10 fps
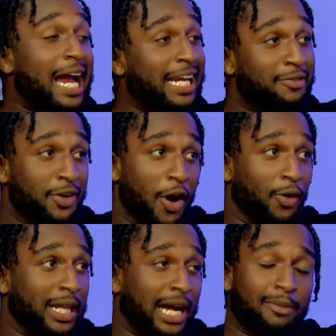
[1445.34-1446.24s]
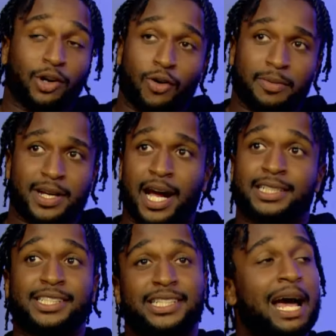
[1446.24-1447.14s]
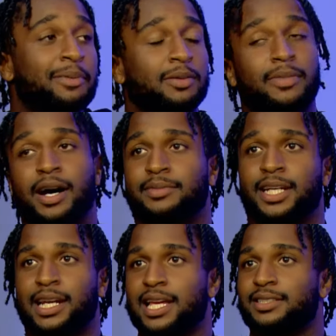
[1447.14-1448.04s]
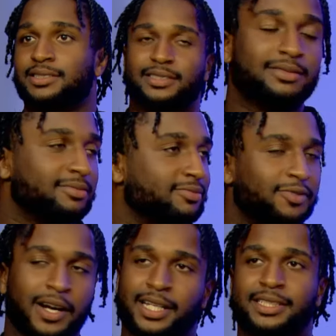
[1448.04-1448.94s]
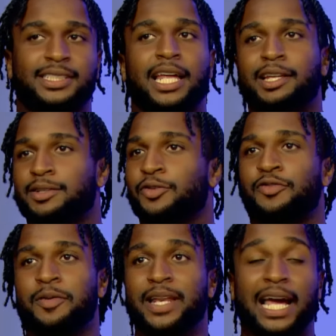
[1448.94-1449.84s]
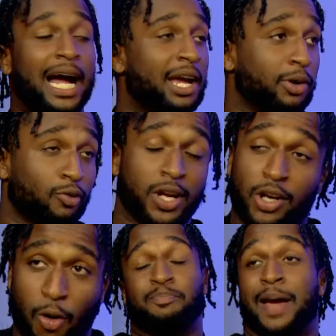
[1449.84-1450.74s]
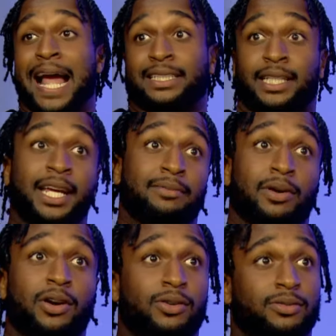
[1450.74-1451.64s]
ain't even know. Like, I'm going to my cousins, dabbing them up, nigga, they fucking selling, you feel me? They got hit with a Rico back then, bro.